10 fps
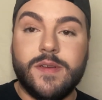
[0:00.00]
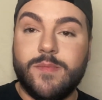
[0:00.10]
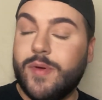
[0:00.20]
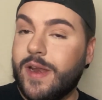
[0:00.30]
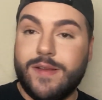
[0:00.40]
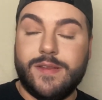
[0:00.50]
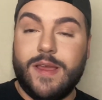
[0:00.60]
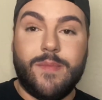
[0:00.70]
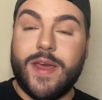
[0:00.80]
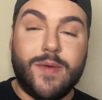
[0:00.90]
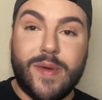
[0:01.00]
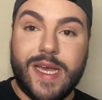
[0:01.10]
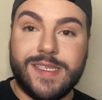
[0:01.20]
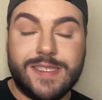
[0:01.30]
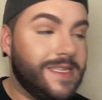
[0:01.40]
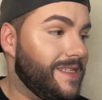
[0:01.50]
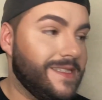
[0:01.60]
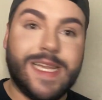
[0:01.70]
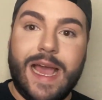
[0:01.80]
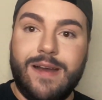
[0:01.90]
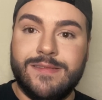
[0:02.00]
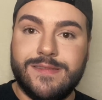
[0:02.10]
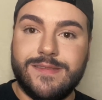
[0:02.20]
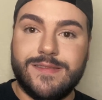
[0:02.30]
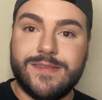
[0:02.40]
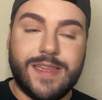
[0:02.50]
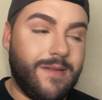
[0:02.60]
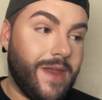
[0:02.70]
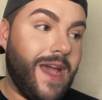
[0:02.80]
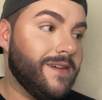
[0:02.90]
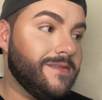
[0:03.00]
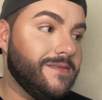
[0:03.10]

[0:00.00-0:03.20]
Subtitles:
but am I the best? No, I'm not.